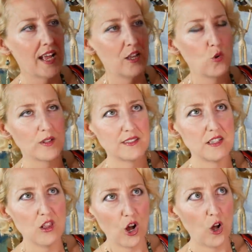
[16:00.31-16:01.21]
and you can
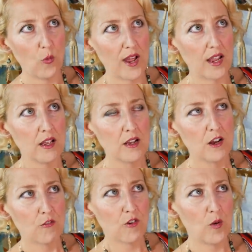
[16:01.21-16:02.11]
see the hallway
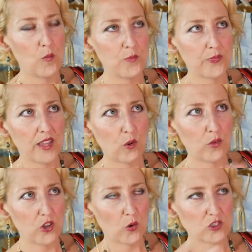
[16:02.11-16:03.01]
from like
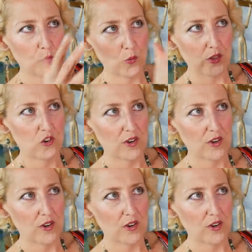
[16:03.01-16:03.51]
when the doors open where the